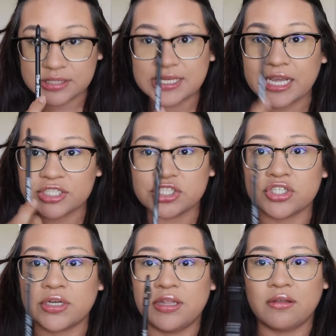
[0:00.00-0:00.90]

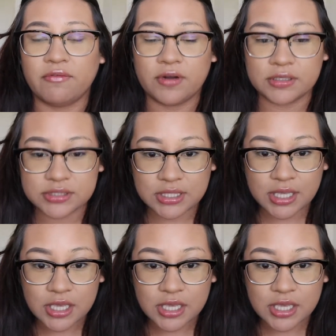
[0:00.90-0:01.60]
texture in the front.